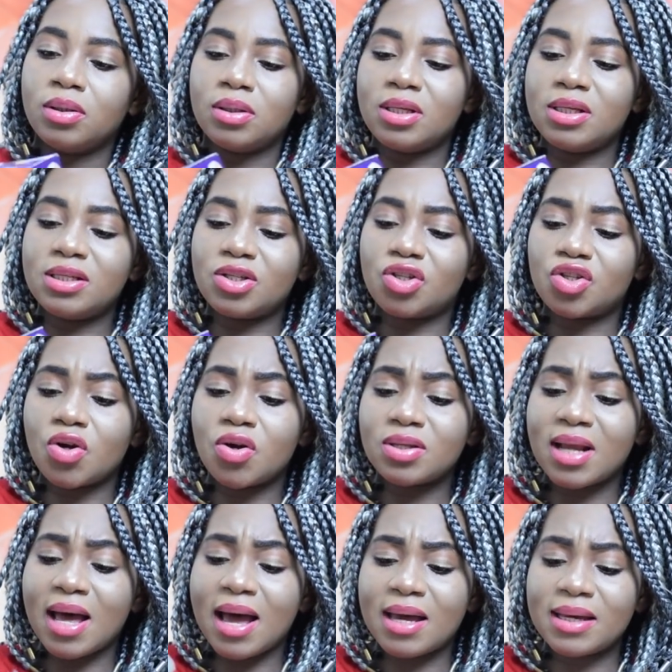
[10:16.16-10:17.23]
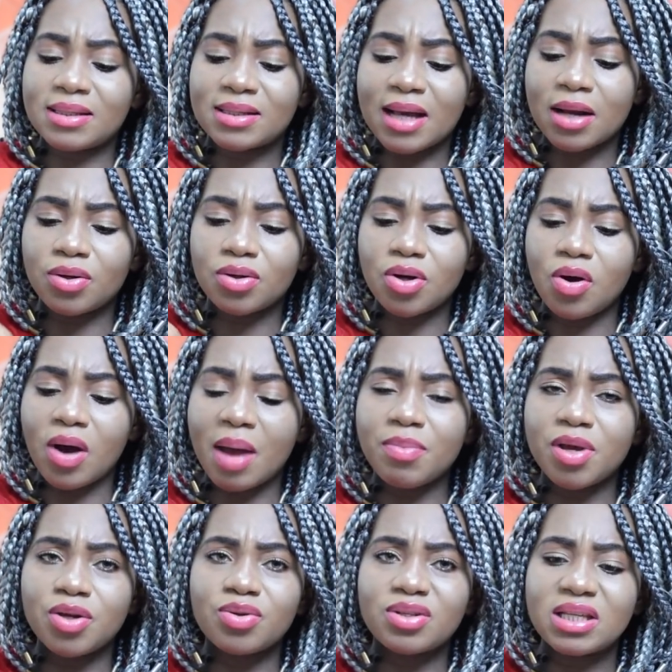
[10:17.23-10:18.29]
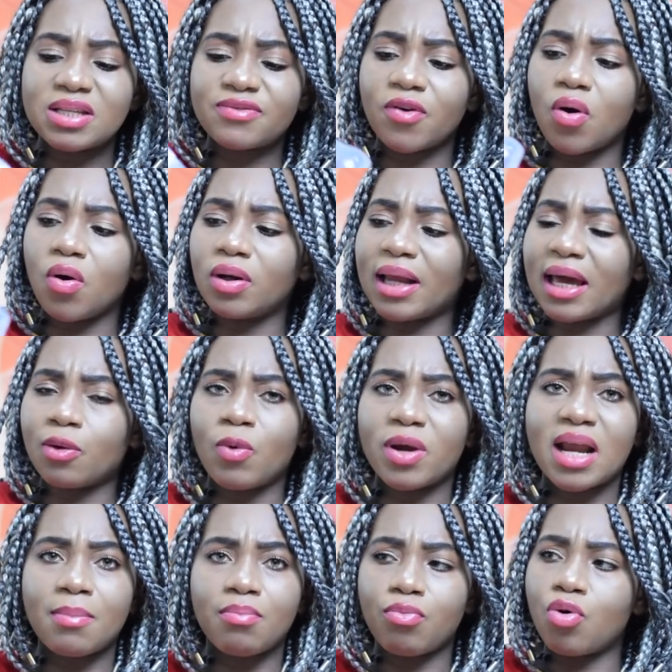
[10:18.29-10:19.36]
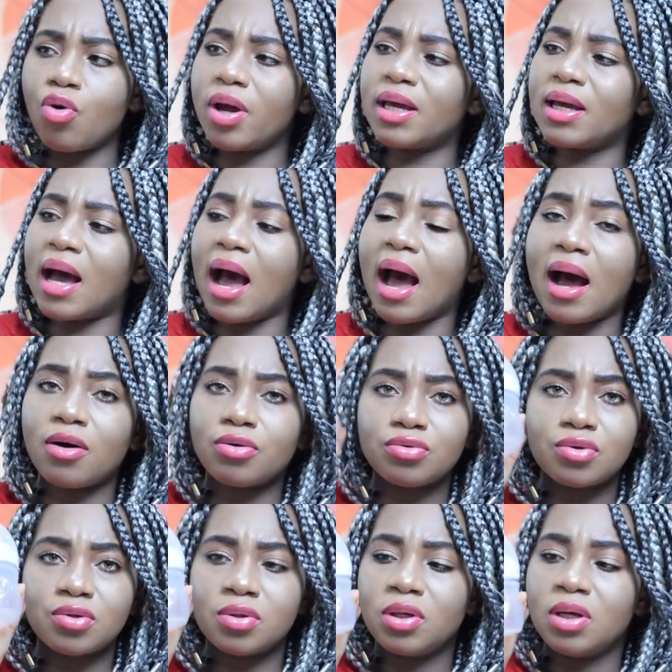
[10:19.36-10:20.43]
This is so nice. I don't know, I may use this for like when I'm going out.